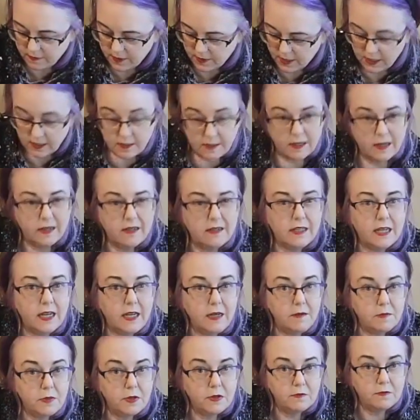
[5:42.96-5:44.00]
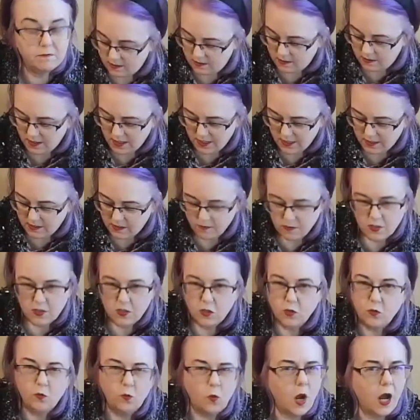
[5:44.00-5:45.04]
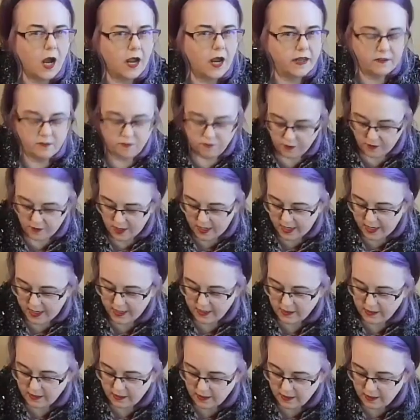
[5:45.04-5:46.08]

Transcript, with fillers: cassette tape. It's too wide for that.